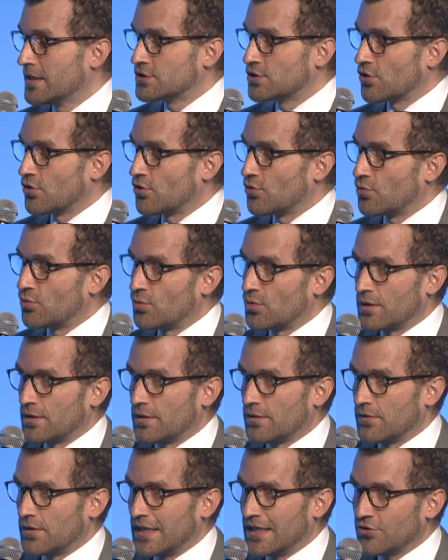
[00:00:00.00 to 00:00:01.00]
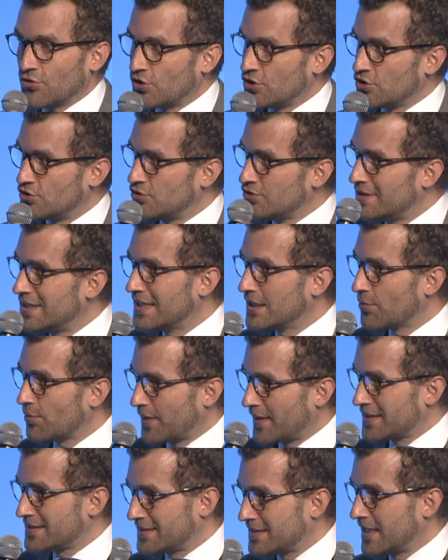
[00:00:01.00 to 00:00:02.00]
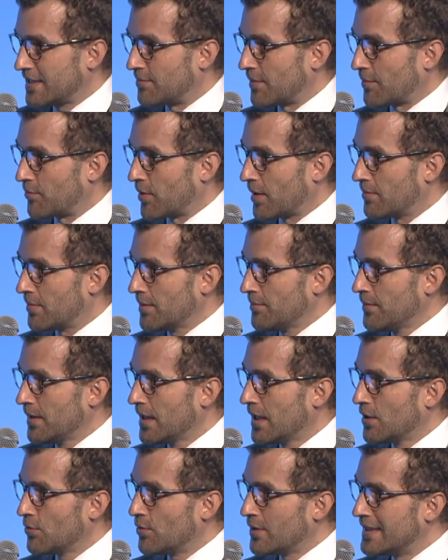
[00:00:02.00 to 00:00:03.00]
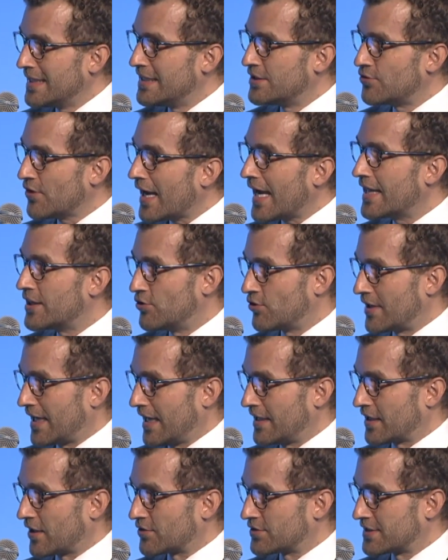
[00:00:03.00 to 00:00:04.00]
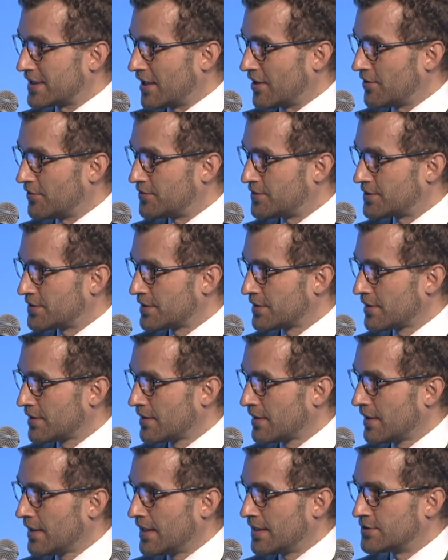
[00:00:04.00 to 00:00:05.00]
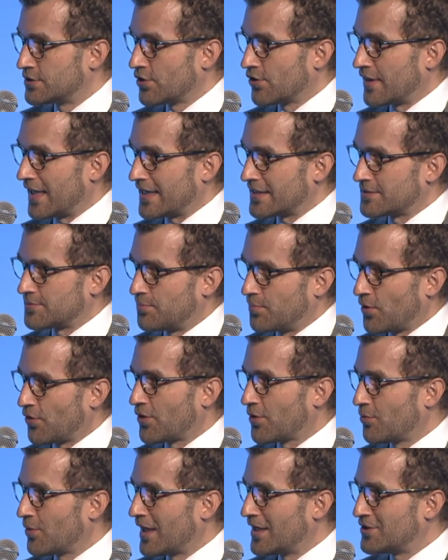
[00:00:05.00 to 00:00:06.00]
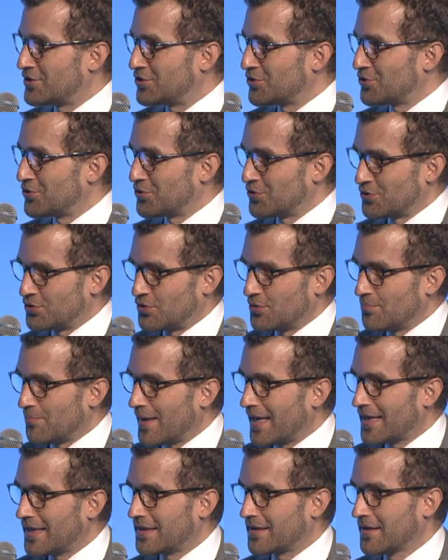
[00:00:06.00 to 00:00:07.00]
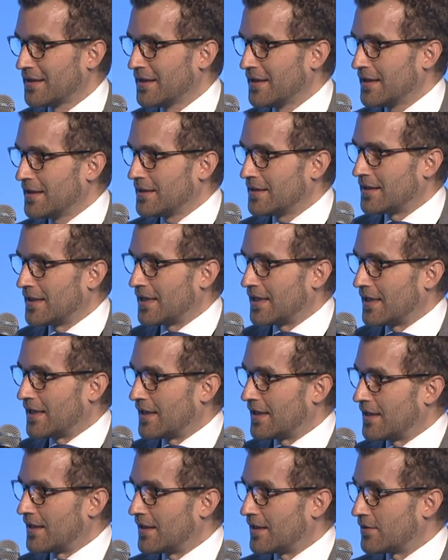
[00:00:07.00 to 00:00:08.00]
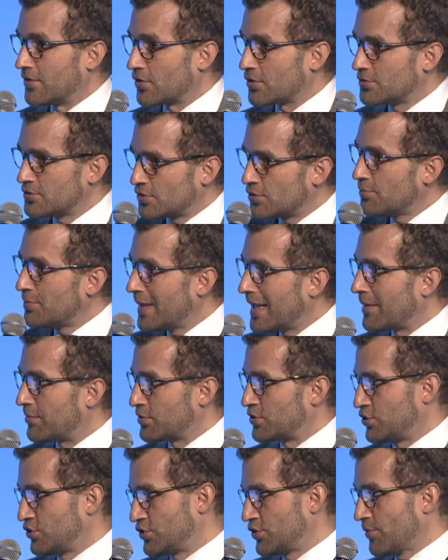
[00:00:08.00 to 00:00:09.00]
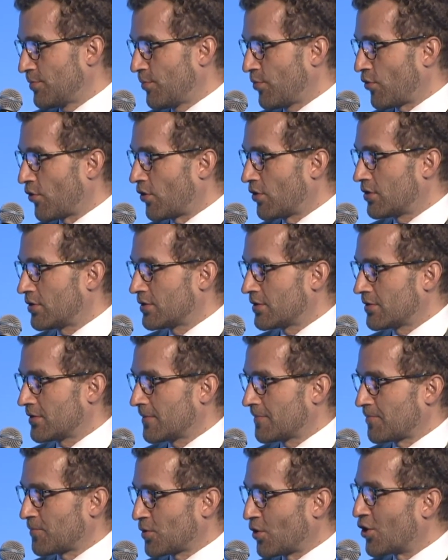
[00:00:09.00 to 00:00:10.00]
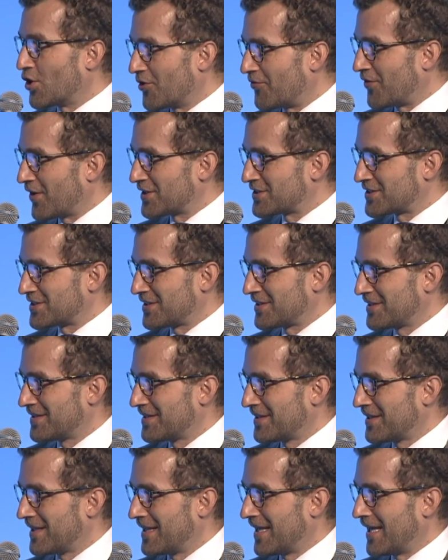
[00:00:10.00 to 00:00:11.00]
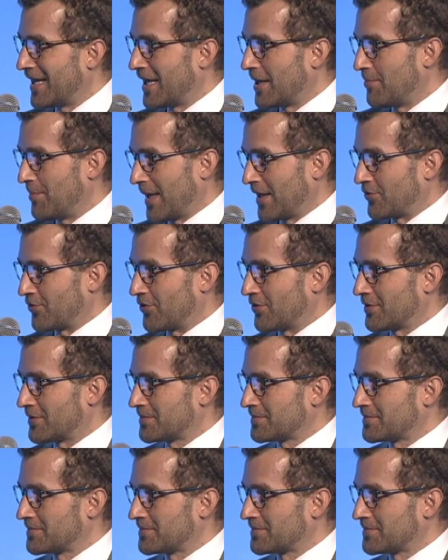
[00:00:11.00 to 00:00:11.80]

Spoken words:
So in order to deal with the stigma problem, we need to educate ourselves. So that's both a way to make or to be able to support all of us better.